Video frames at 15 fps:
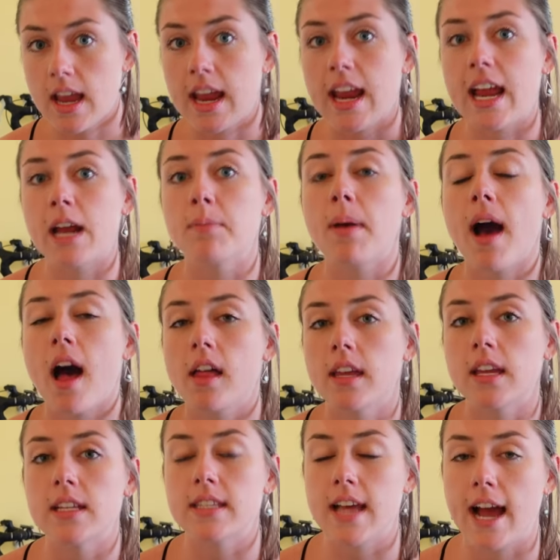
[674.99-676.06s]
and
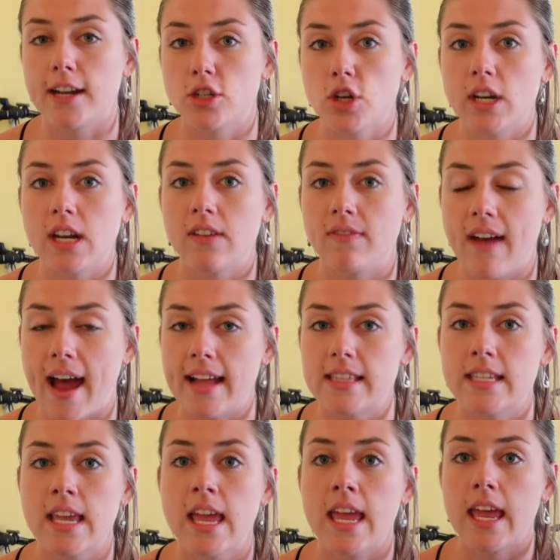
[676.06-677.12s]
polyunsaturated
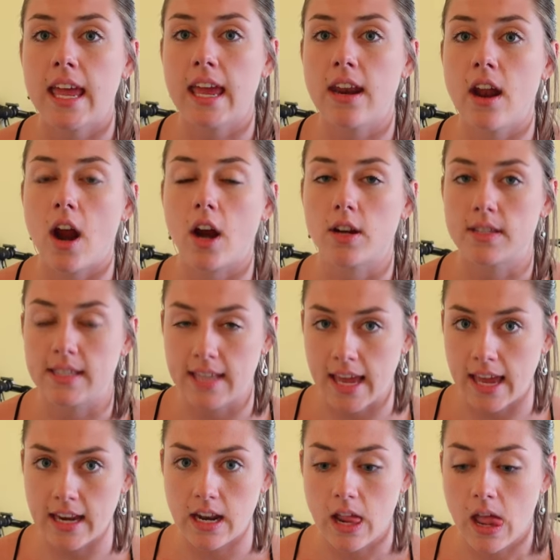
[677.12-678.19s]
fats in our
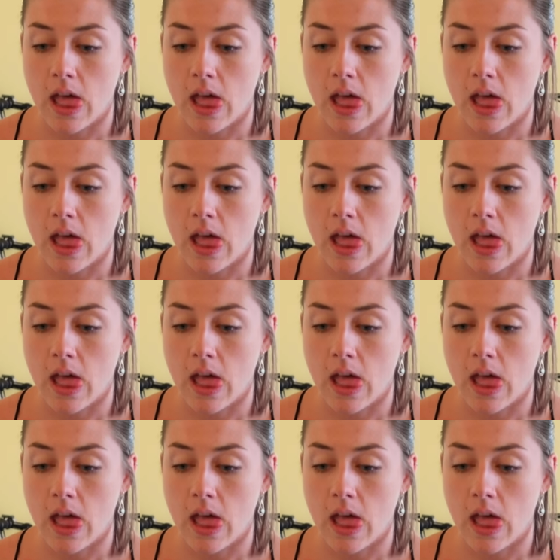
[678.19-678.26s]
skin.